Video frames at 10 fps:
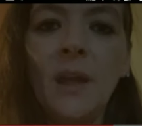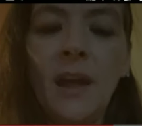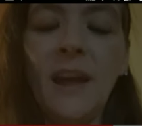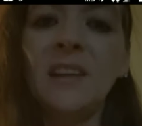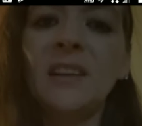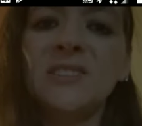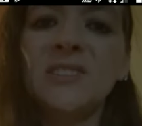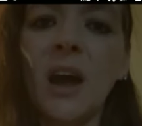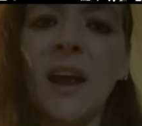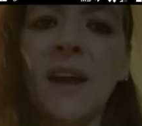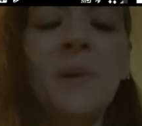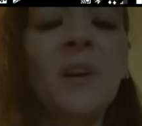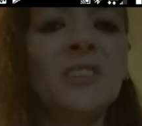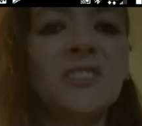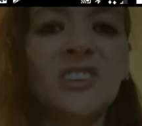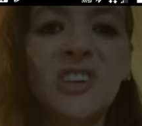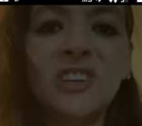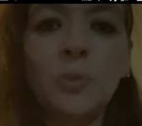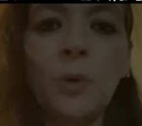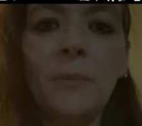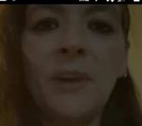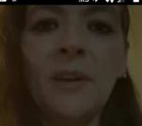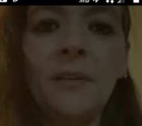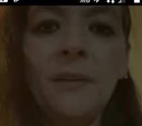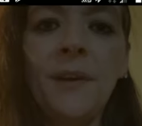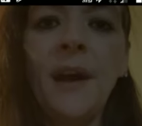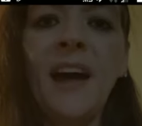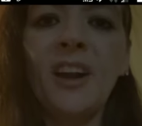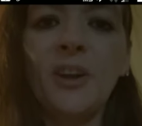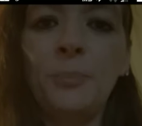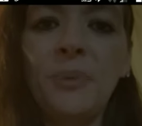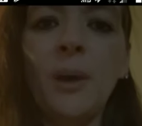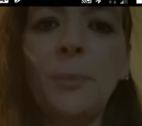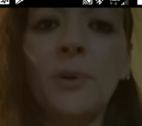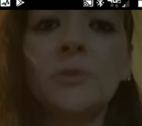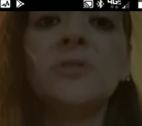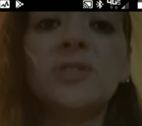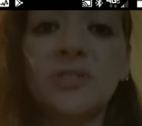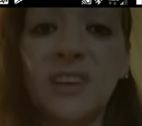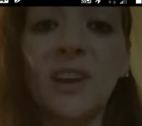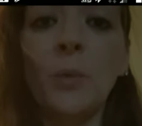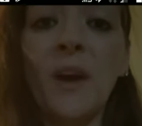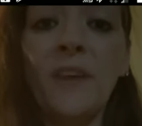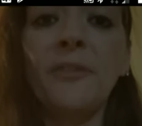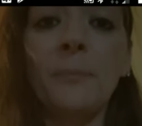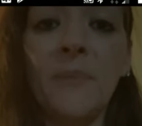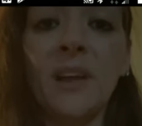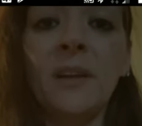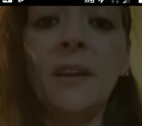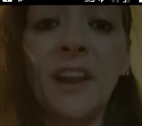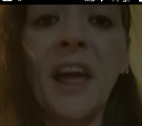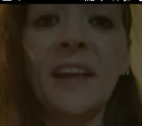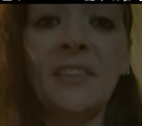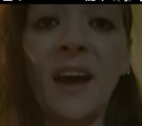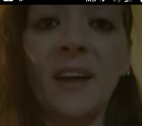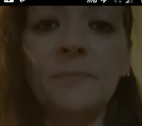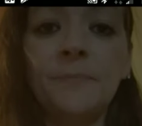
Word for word: And it is time to teach women how to be able to get away from men like that.